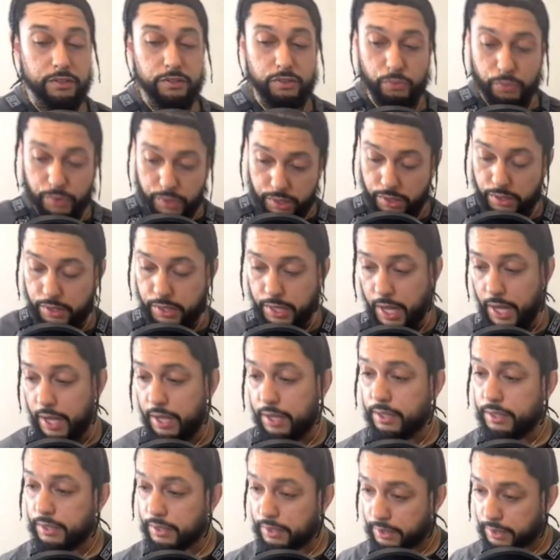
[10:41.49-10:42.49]
The winner of
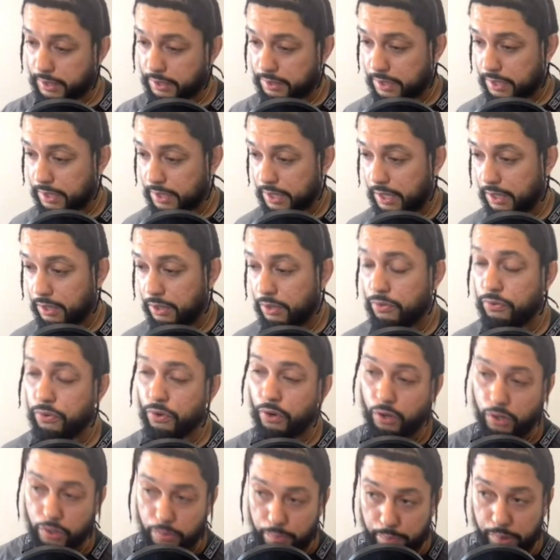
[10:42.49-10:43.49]
that gets Canelo for
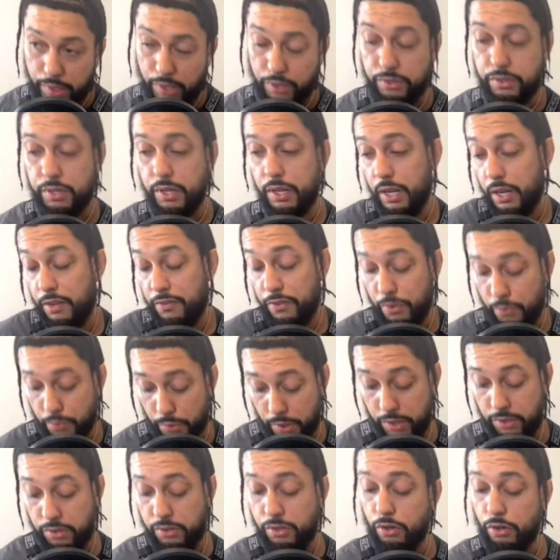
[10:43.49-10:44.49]
all the belts, and if he
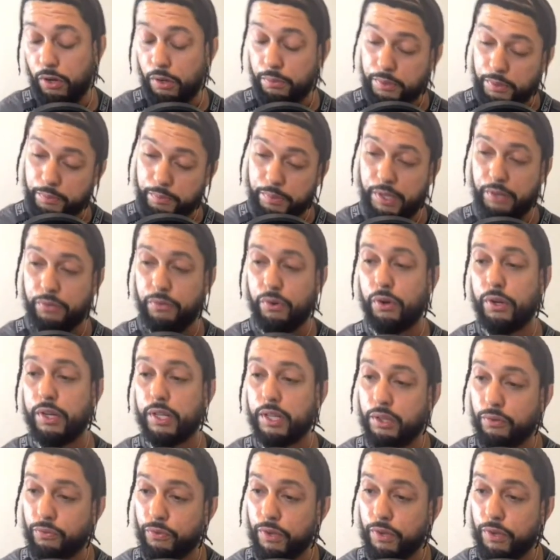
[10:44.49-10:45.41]
wins, go up to Bivol. Get